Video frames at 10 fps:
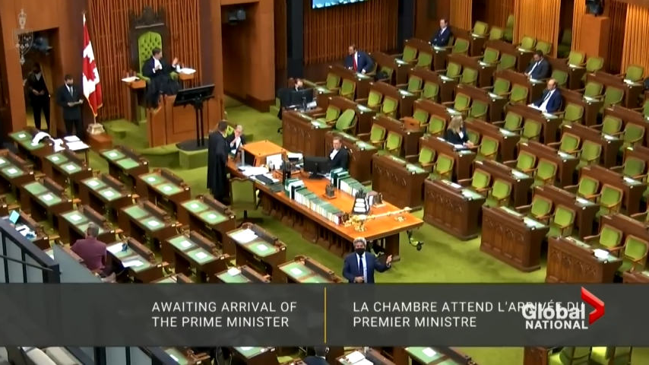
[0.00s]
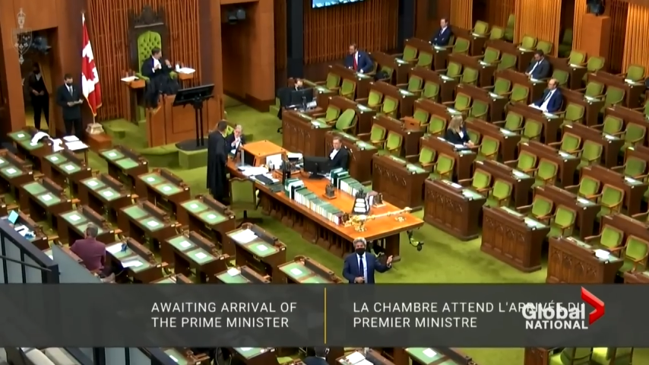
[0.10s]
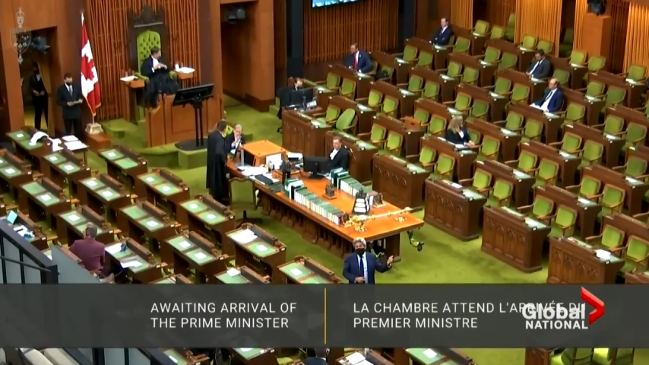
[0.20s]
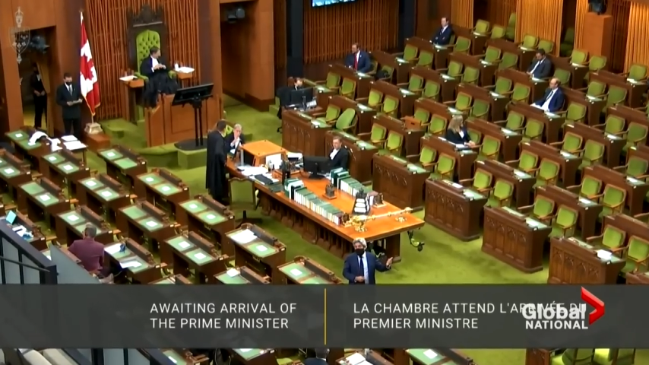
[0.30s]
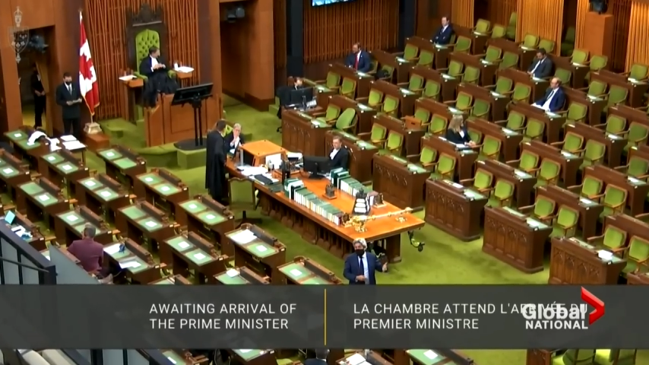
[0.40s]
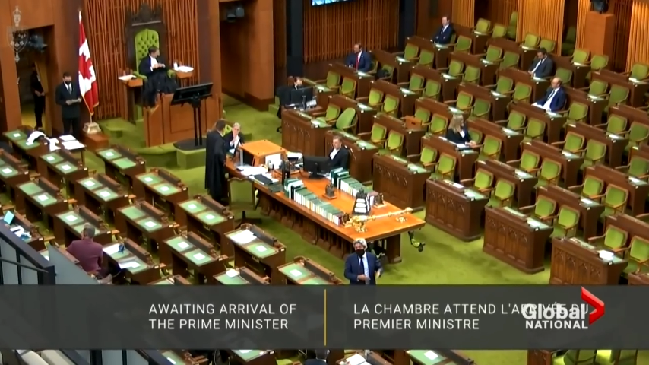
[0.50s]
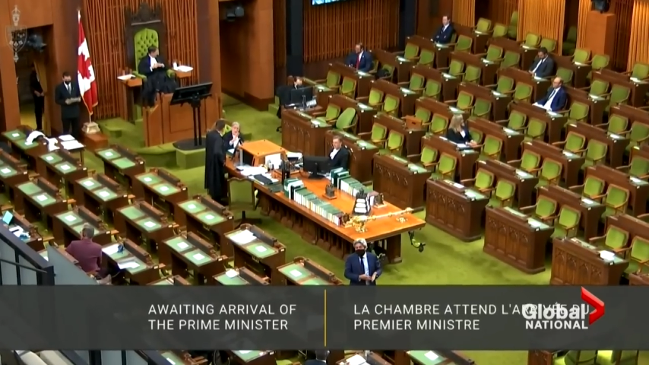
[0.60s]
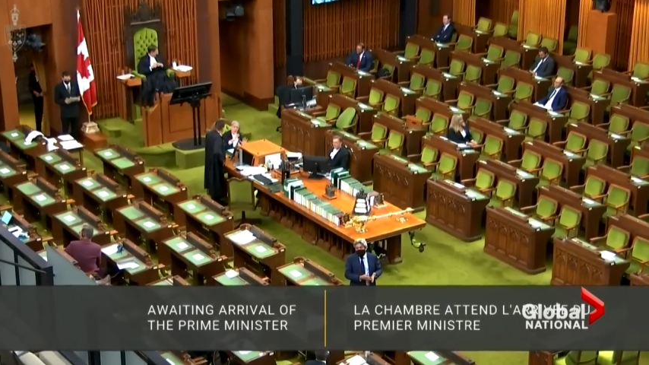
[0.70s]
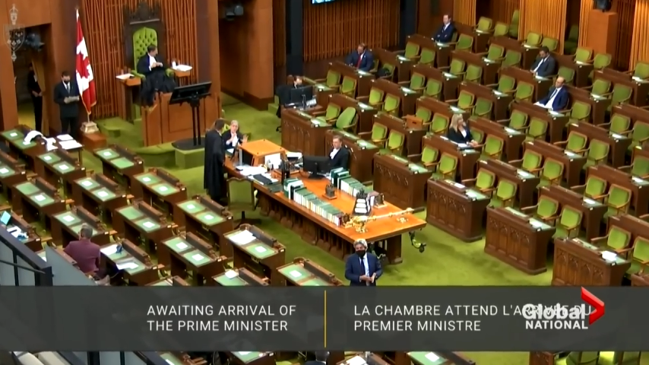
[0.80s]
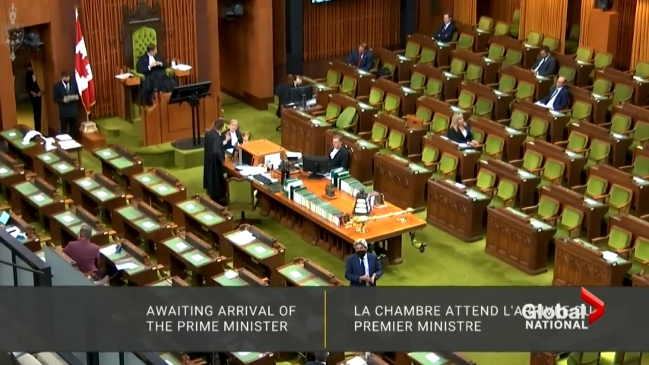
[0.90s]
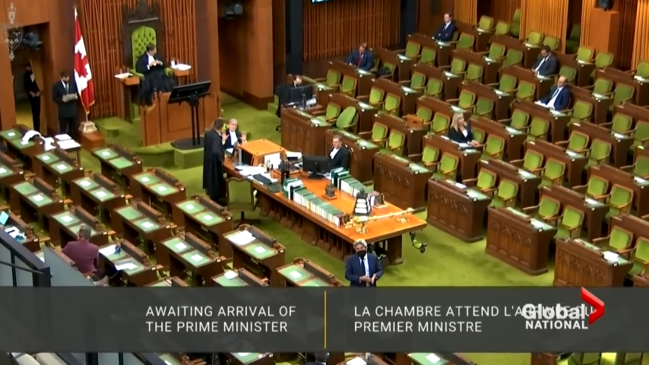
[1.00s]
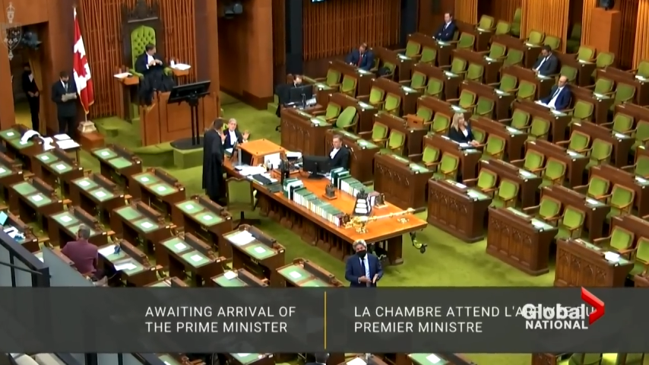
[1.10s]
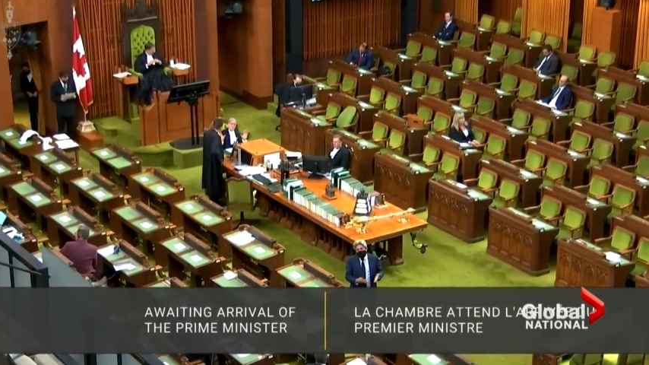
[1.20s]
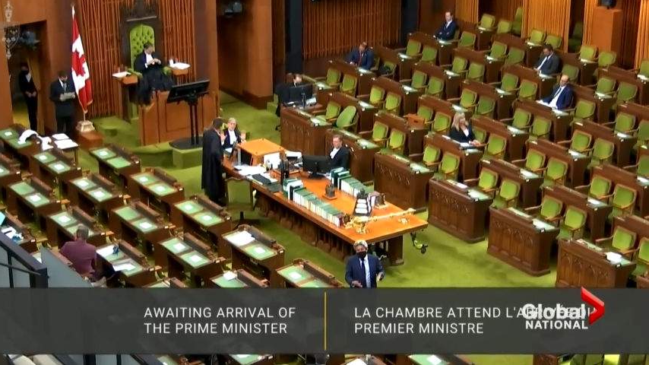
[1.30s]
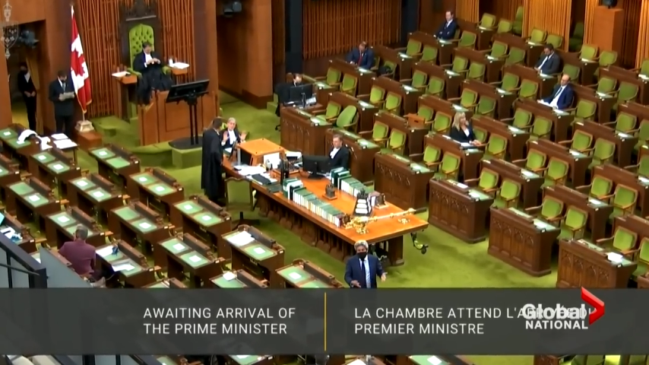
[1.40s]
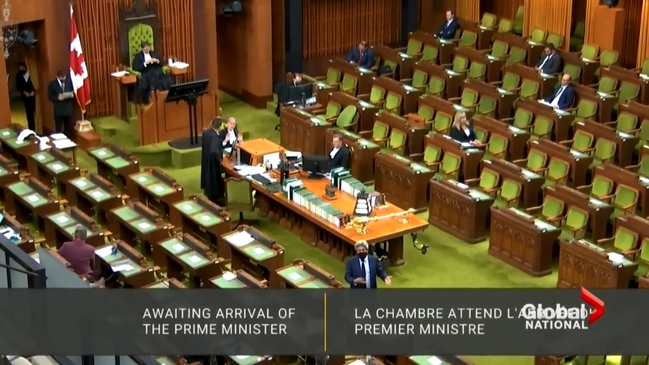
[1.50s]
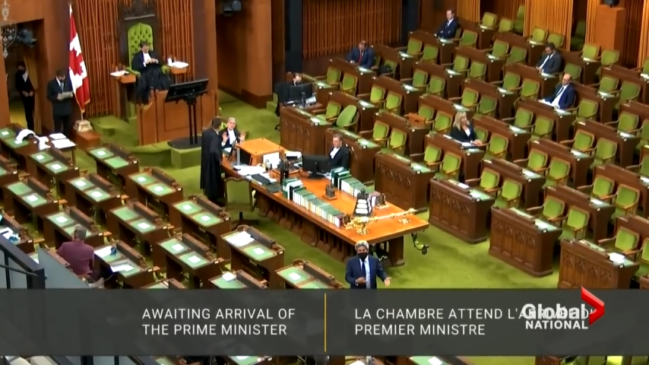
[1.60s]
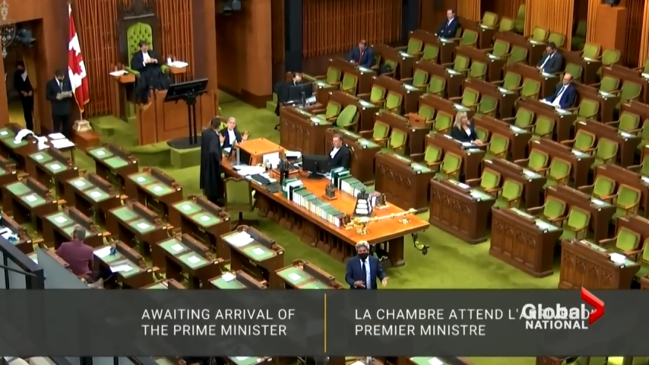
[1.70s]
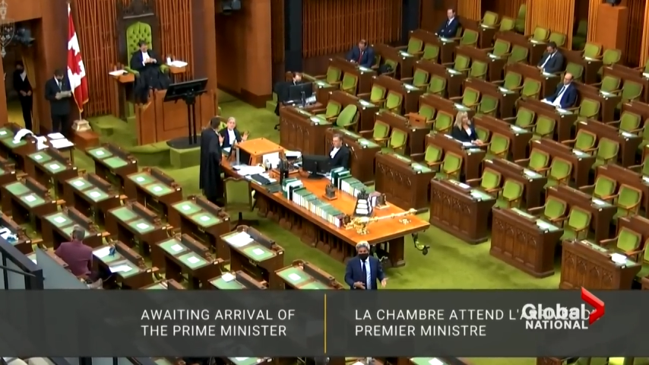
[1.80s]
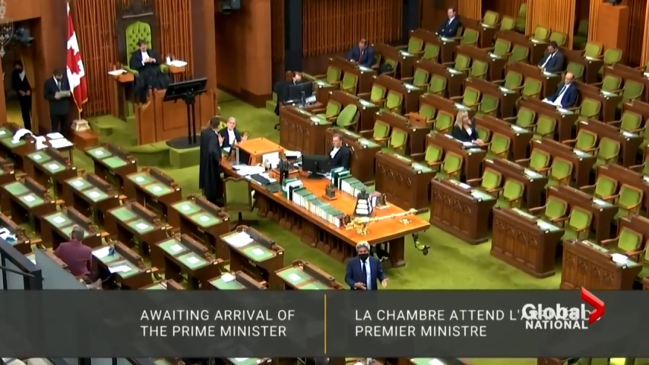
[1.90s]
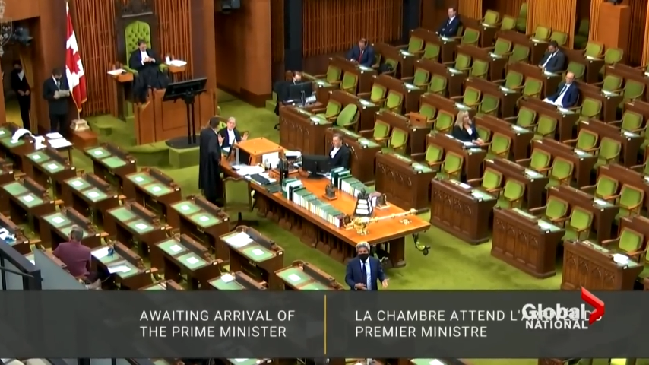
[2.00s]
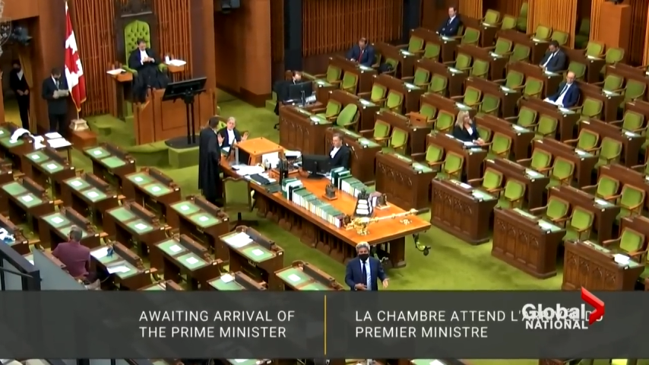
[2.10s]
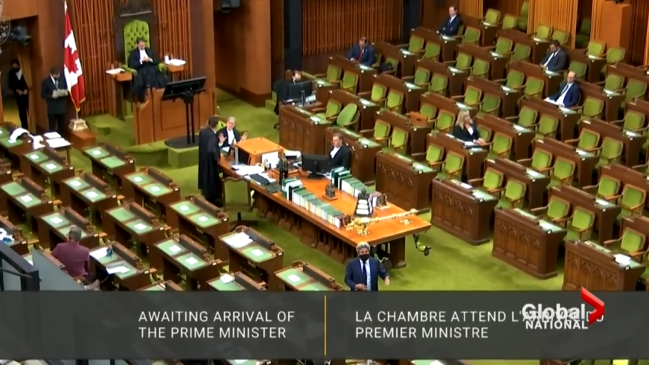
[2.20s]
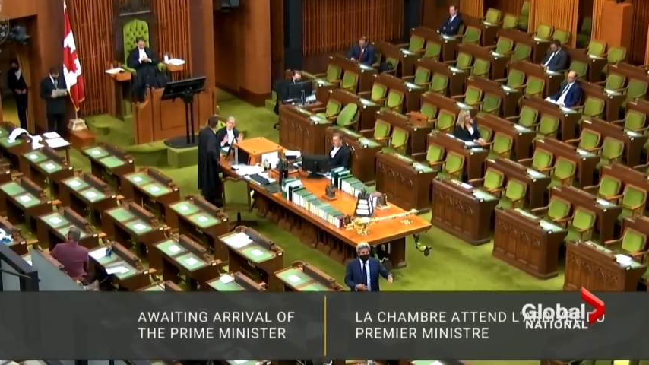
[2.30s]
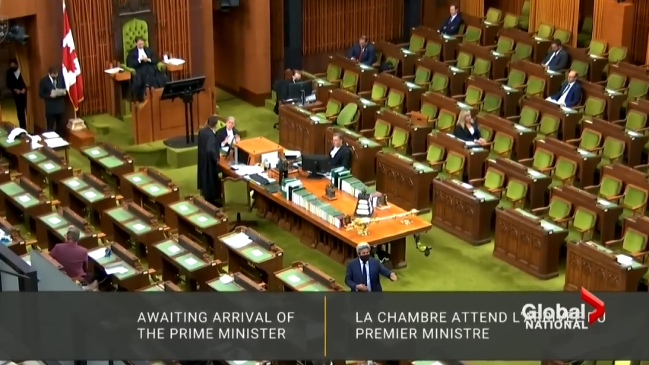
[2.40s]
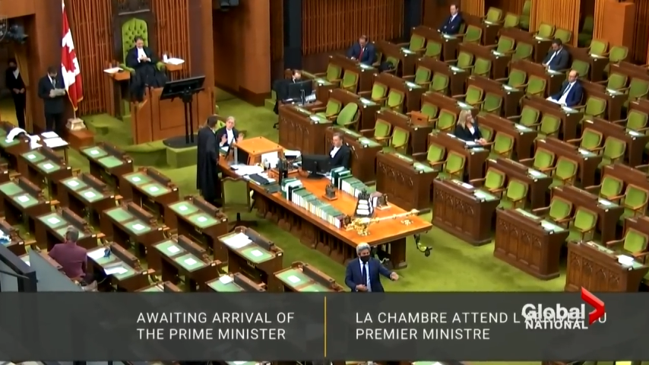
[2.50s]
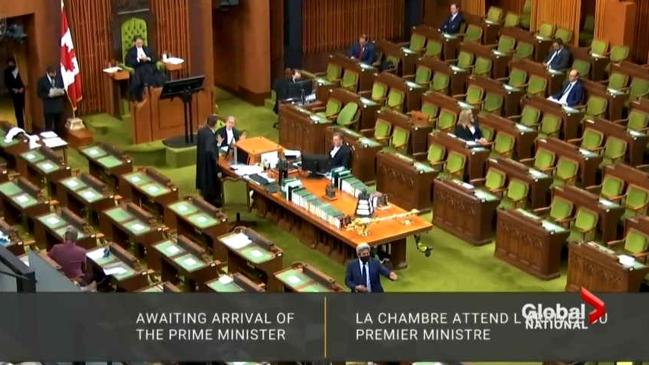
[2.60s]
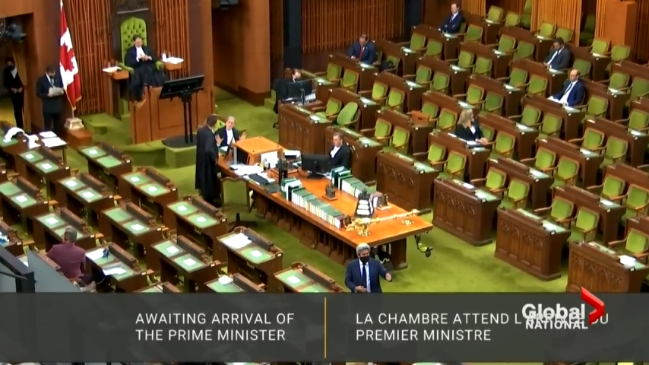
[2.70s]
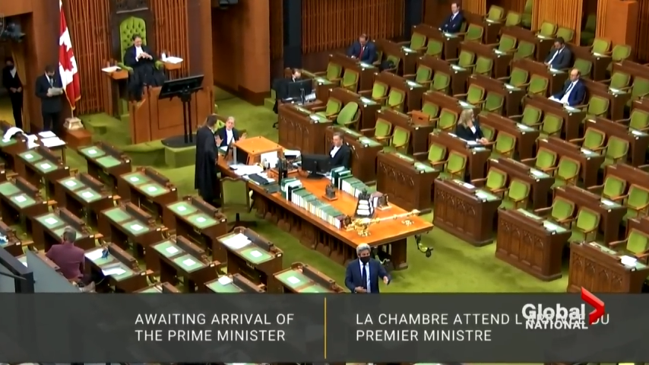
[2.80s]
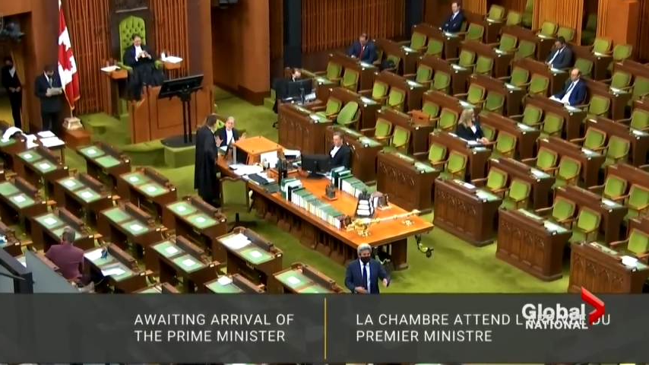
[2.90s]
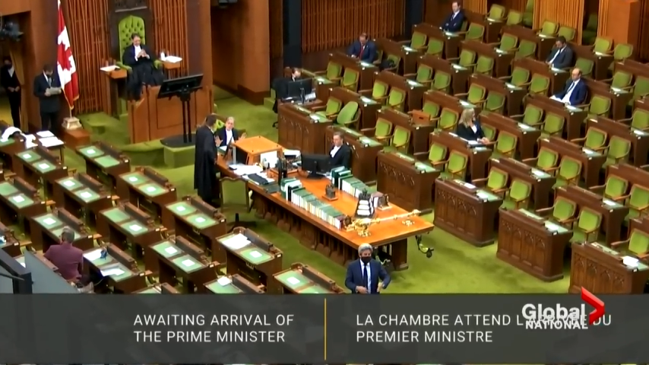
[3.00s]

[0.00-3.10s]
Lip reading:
No face is visible, so there are no lips to read.